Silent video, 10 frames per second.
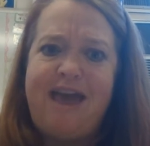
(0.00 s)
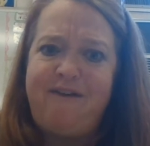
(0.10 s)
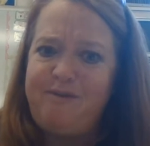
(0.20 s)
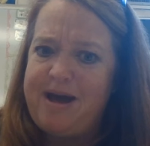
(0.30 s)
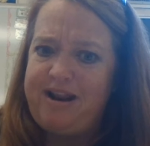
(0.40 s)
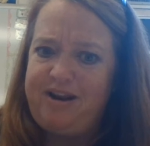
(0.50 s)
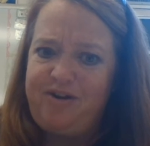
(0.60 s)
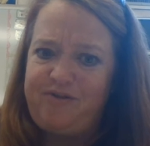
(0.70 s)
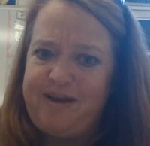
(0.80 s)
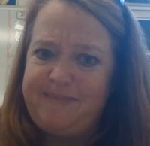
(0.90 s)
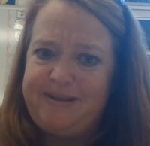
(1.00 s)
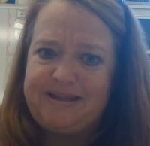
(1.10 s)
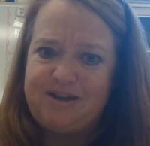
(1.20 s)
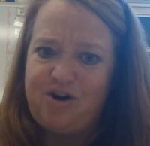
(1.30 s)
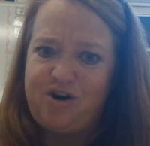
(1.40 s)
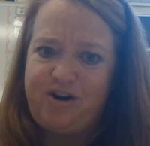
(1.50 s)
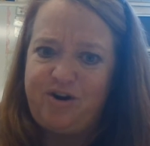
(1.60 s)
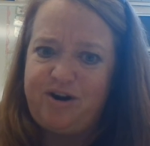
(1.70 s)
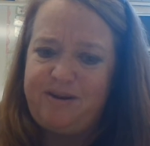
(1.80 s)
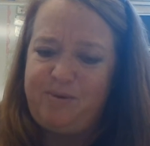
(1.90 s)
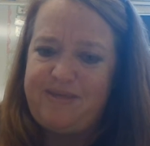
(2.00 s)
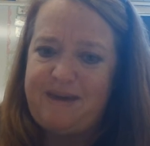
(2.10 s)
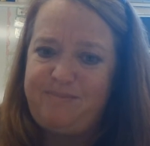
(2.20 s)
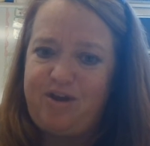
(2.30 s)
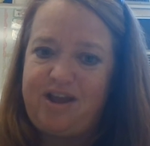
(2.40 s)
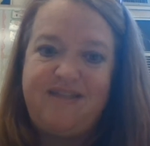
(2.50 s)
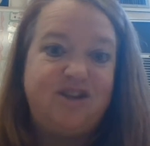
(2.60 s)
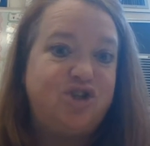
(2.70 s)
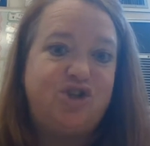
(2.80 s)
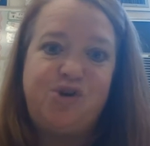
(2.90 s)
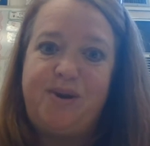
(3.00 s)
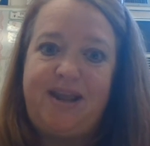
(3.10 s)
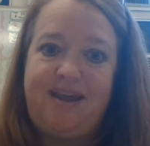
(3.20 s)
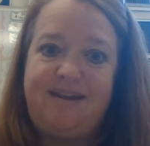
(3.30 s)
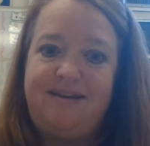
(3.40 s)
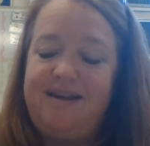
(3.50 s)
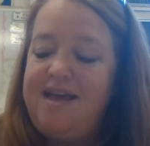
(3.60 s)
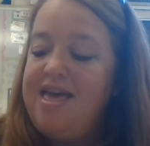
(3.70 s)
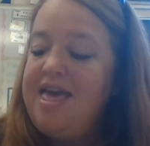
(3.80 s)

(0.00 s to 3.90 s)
everybody in your family has already heard them read that book, and then just do it again.